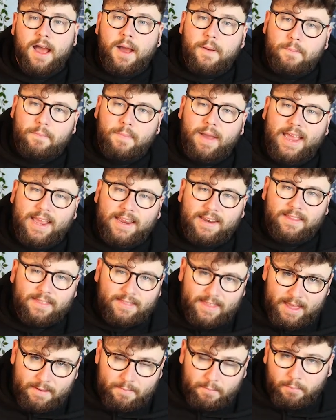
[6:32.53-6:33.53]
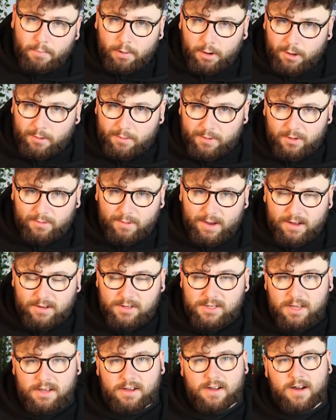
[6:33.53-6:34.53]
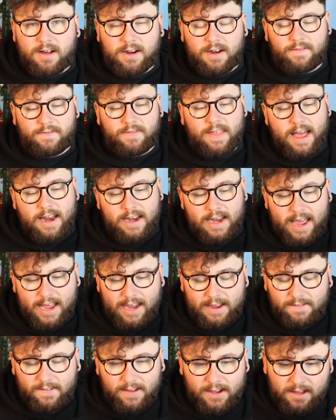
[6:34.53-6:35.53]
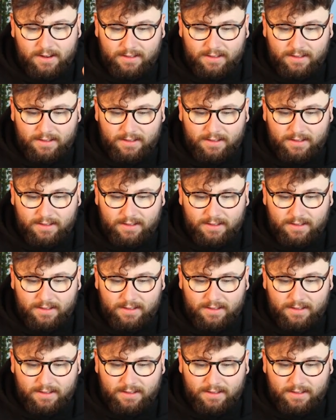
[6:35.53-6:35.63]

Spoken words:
and made them blue as well, so kind of that navy